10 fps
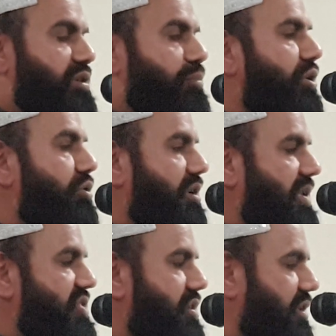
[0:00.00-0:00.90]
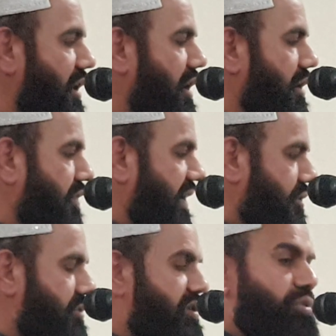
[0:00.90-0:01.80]
pounds to the masjid,
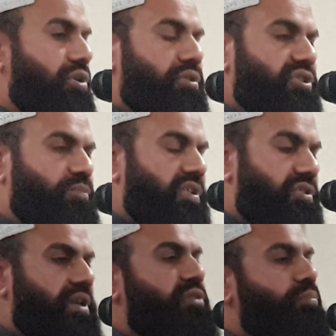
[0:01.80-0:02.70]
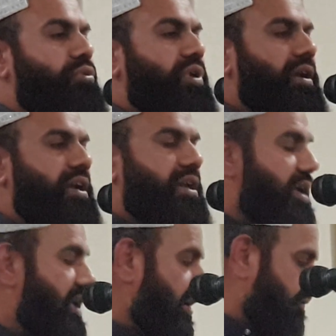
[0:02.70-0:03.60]
5,000 pounds to this person, he's poor and
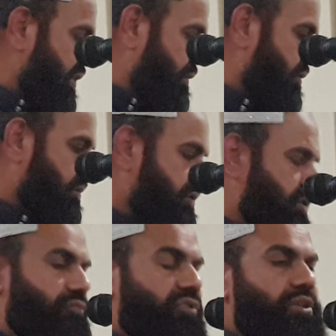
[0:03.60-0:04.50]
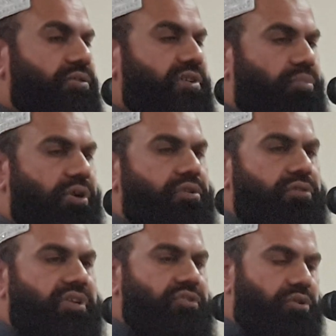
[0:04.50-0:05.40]
needy, 1,000 pounds to
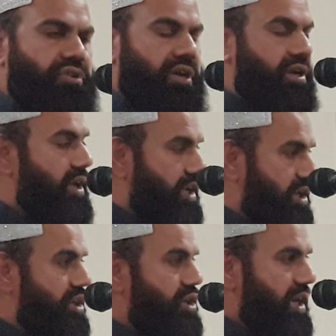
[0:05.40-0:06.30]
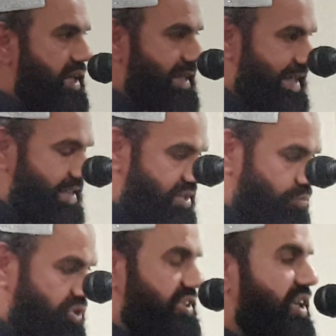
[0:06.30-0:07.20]
his daughter. As a
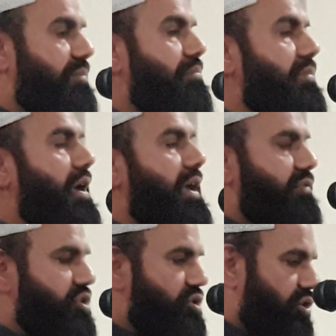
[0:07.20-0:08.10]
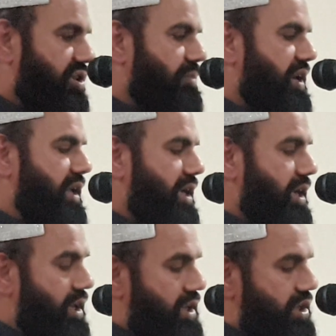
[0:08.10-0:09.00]
Muslim, if you got the money,
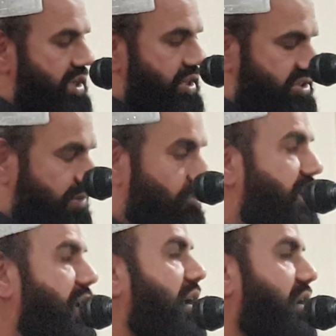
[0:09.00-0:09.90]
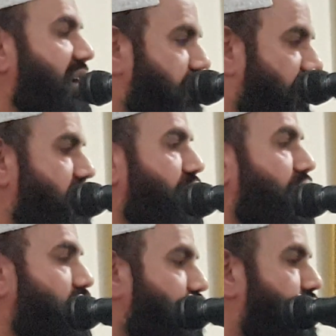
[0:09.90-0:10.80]
it is obligatory upon you
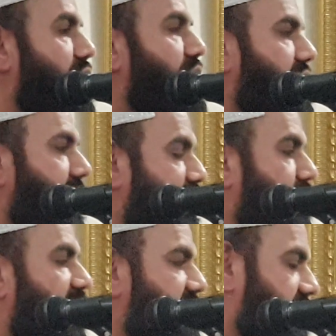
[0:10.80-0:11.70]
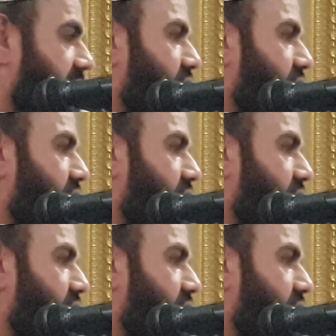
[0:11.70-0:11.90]
to fulfill the promise of